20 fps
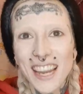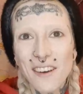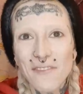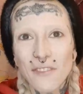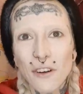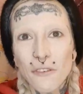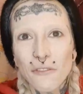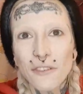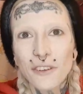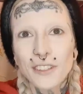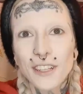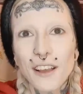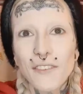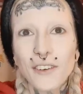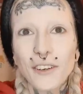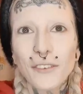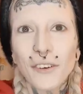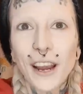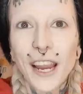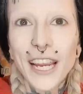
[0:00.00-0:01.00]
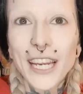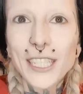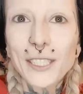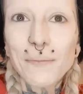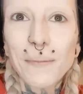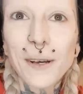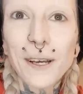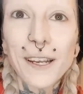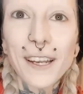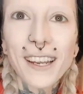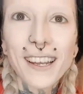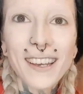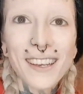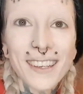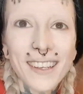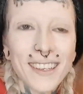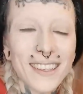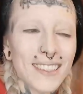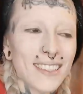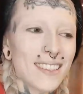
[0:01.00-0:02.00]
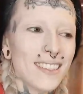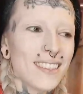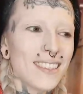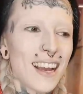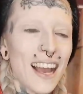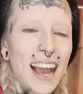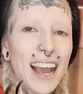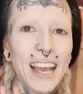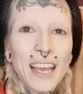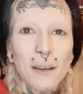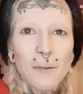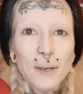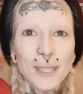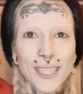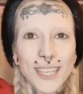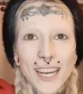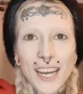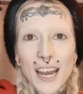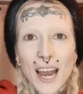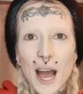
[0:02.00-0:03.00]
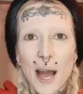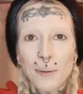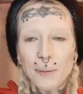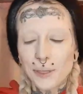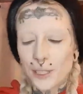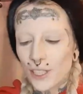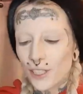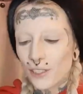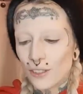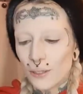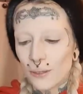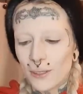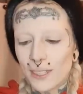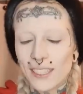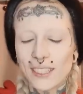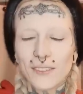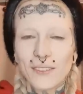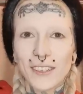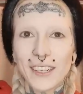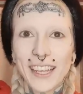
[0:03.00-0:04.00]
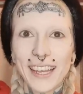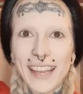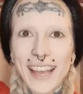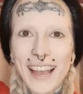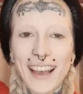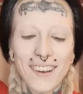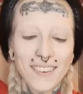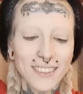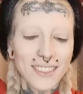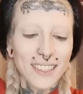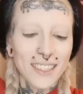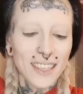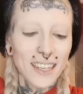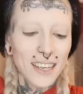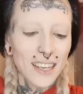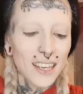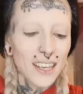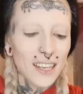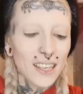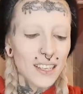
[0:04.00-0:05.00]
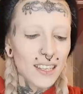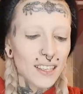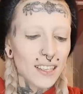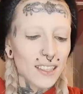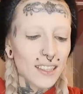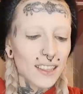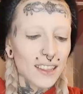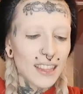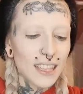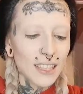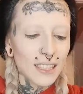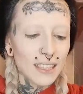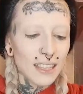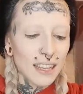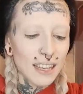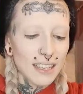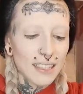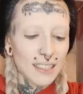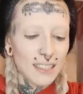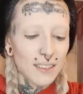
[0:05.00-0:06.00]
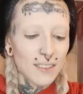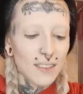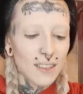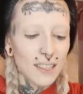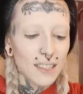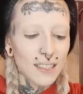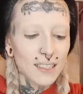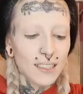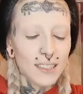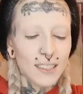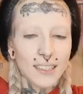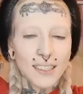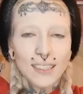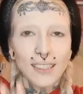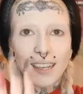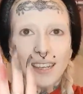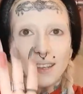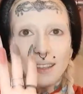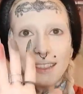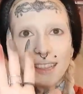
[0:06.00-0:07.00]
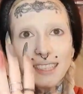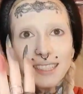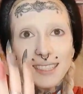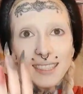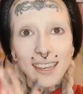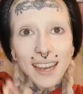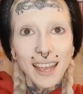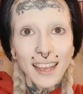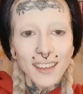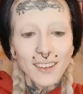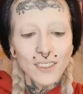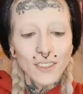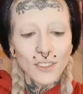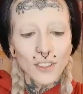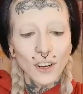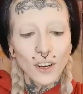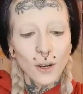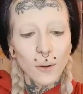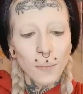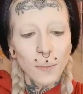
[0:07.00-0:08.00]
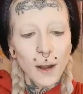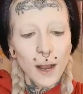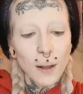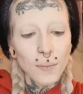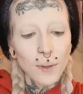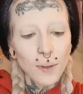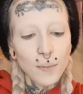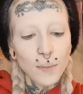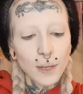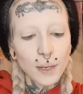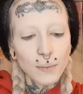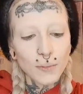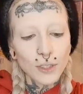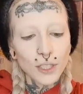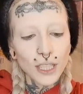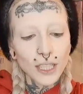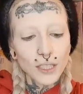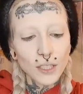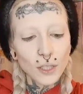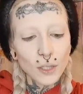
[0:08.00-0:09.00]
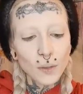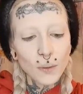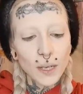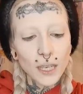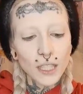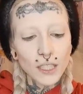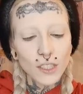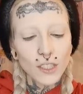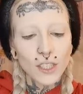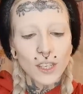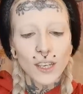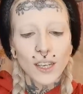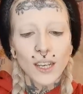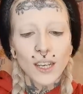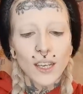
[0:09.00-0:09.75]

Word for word: did not vote for Love and Rage, but it wasn't an option, so it doesn't really count. This, so, these nails are a problem when I'm trying to swatch.